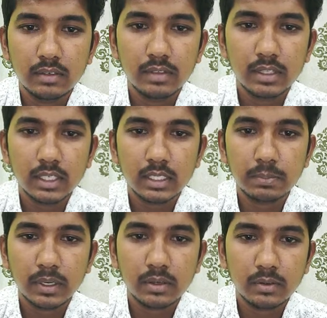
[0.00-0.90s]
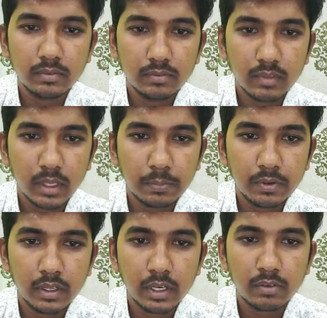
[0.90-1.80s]
with respect to
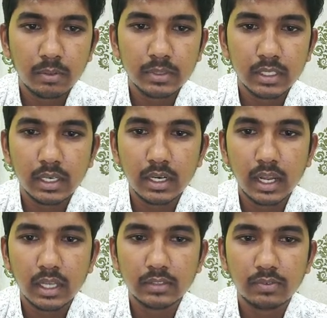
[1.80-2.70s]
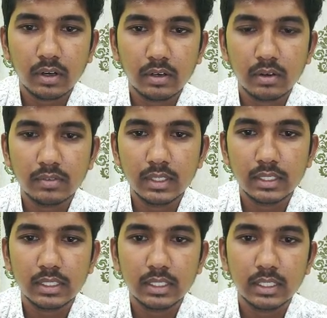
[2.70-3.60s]
reporting requirements in Class 42 of
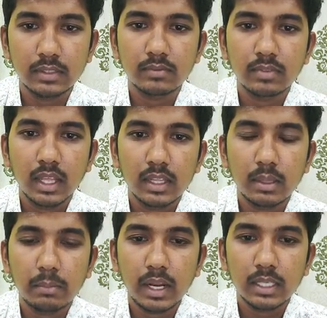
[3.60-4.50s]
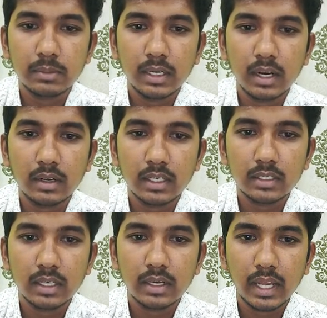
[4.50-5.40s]
3CD. The management contends
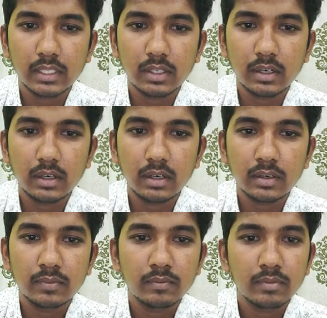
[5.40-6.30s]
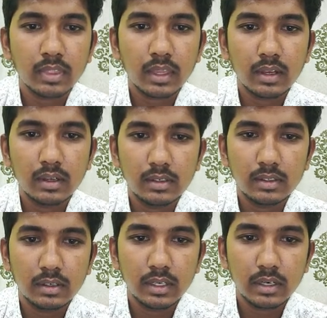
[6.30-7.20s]
that tax audit
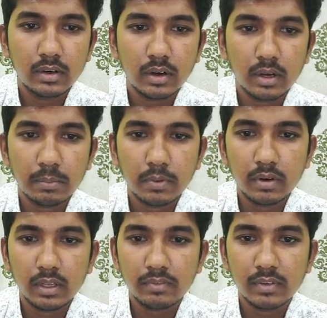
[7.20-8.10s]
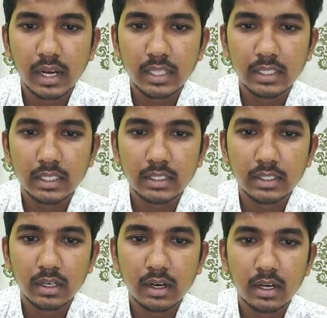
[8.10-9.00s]
need not report if
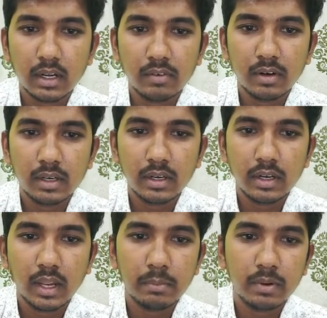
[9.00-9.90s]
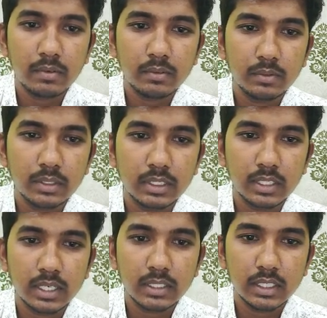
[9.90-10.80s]
transactions are not covered in ambit of
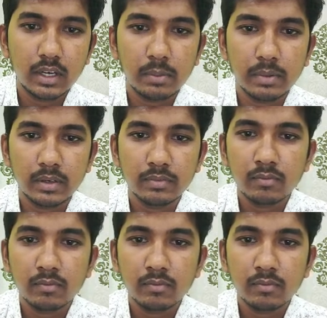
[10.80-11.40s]
269 ST comment.